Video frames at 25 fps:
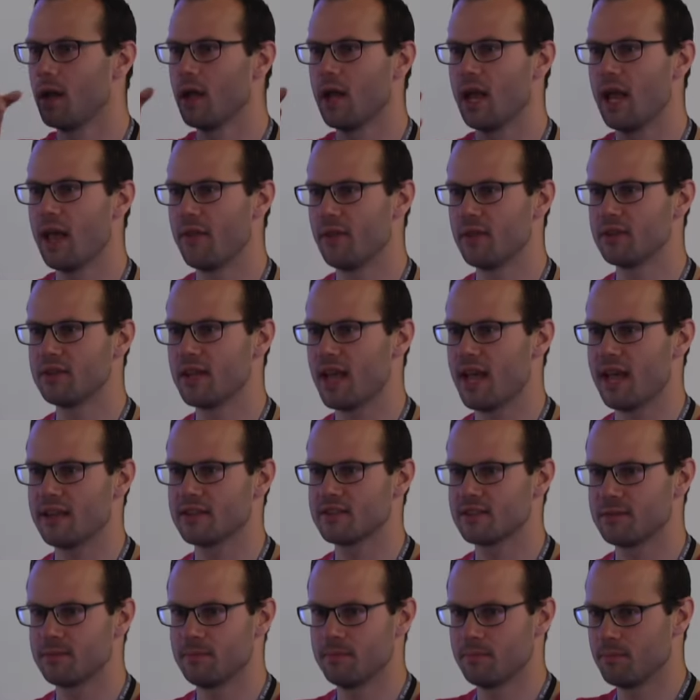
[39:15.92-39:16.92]
And the
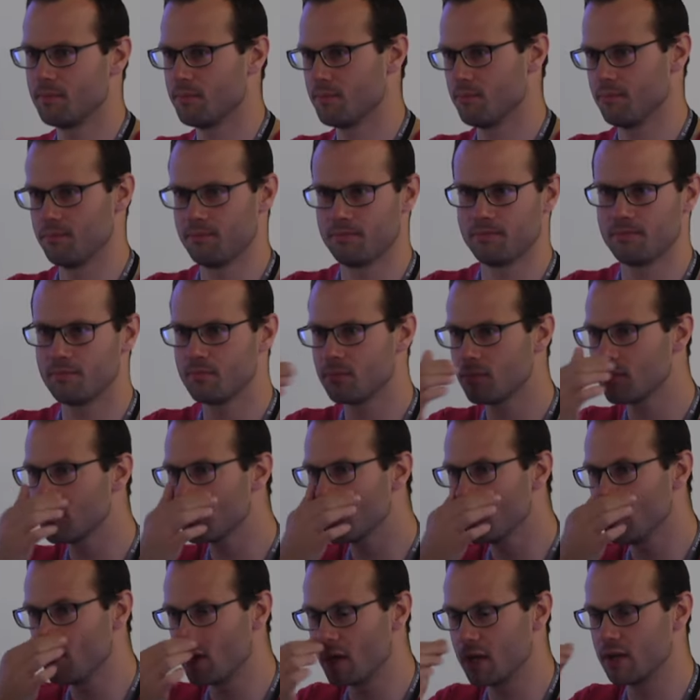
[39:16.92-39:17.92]
tasks,
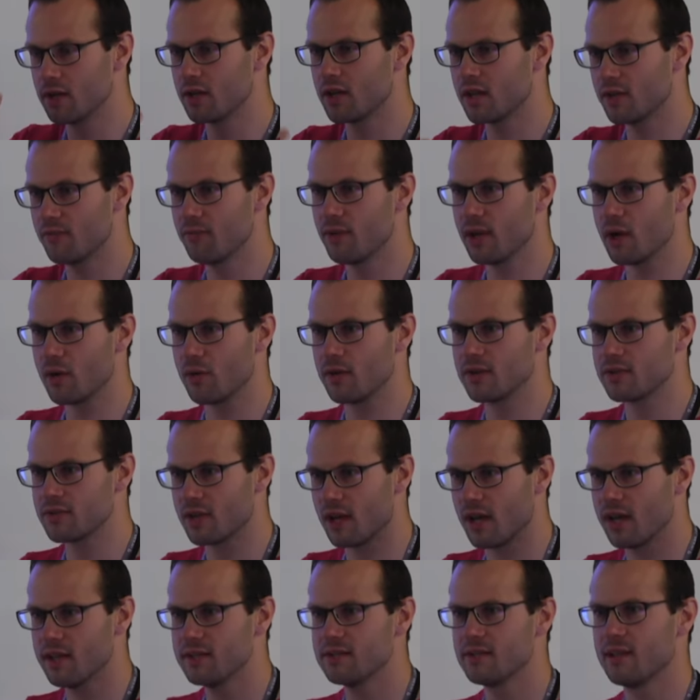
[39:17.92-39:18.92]
you can configure the
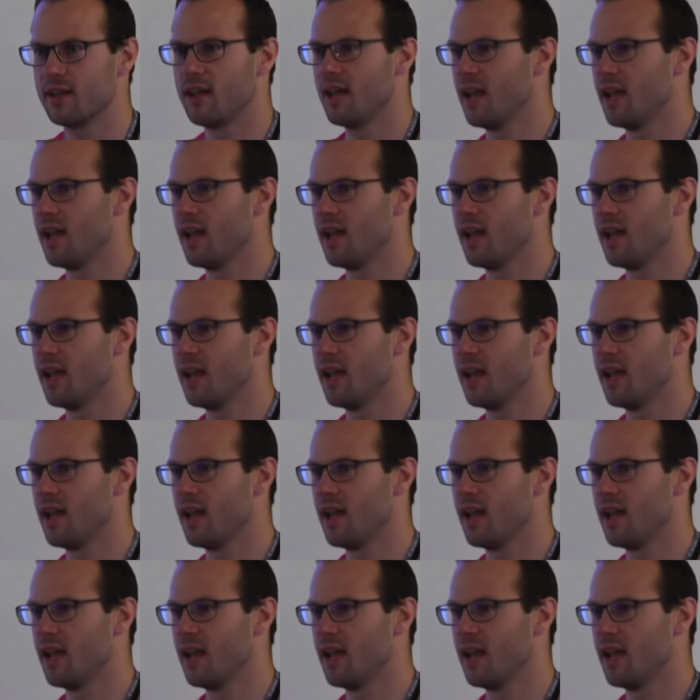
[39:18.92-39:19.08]
size.